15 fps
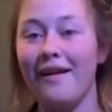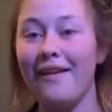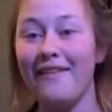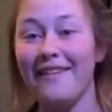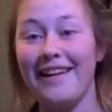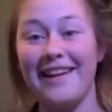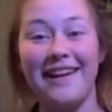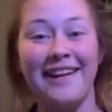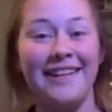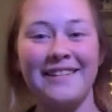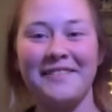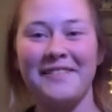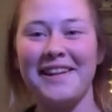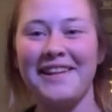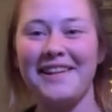Alright, hello
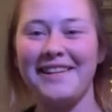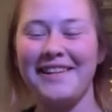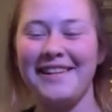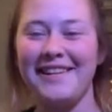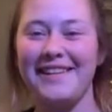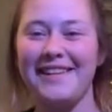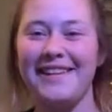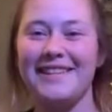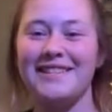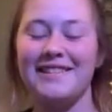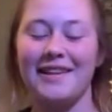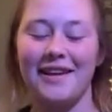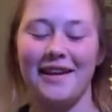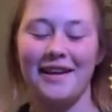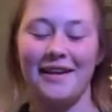my little unis.
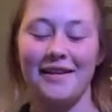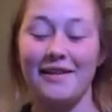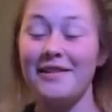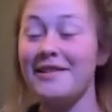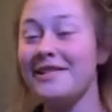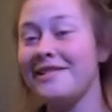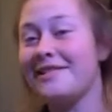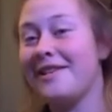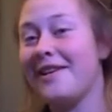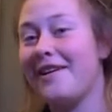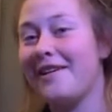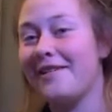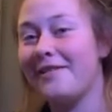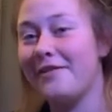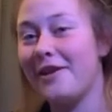Uh, you just saw
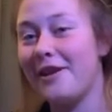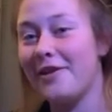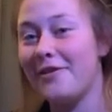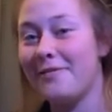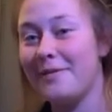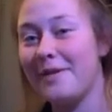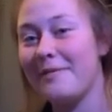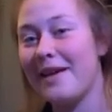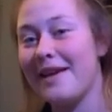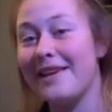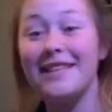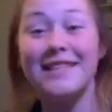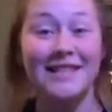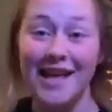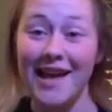a video of me
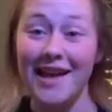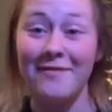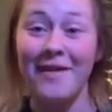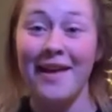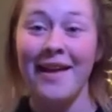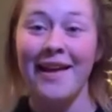making slime.